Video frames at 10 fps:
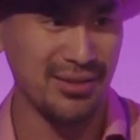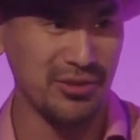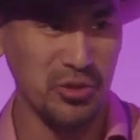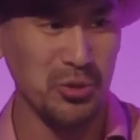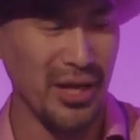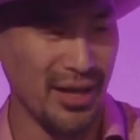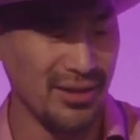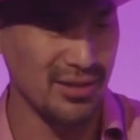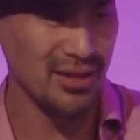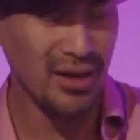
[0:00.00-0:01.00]
the 2
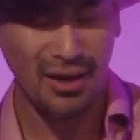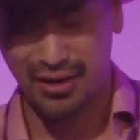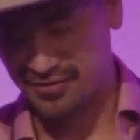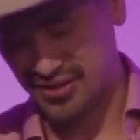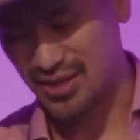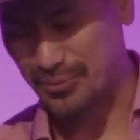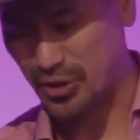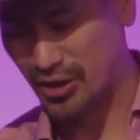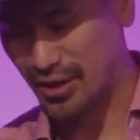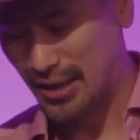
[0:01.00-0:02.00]
days of the
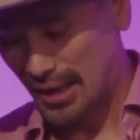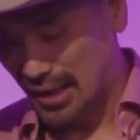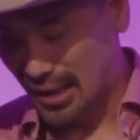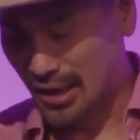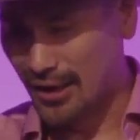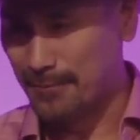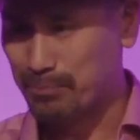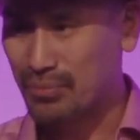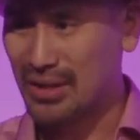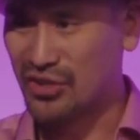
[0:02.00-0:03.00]
seminar.
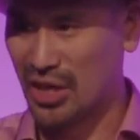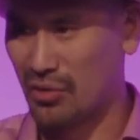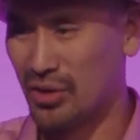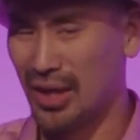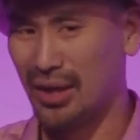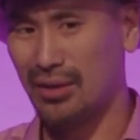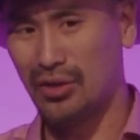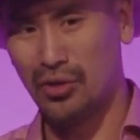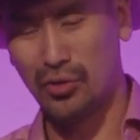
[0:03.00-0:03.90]
Generally,